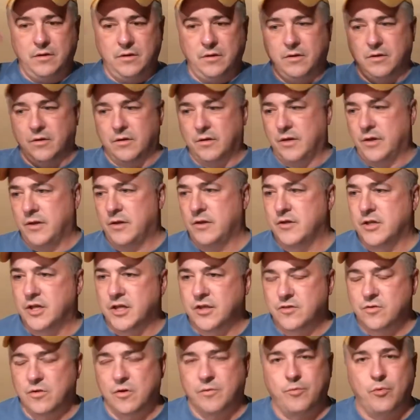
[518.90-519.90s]
you
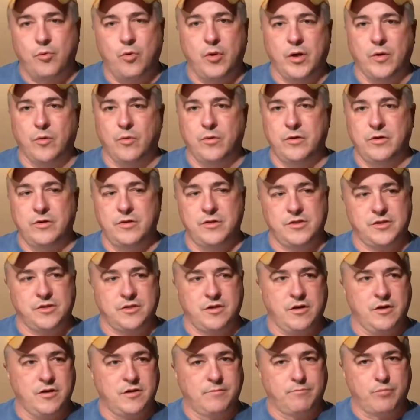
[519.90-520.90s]
get to a point where you just
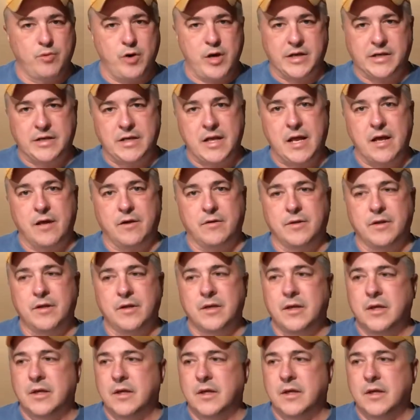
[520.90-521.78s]
start to break down.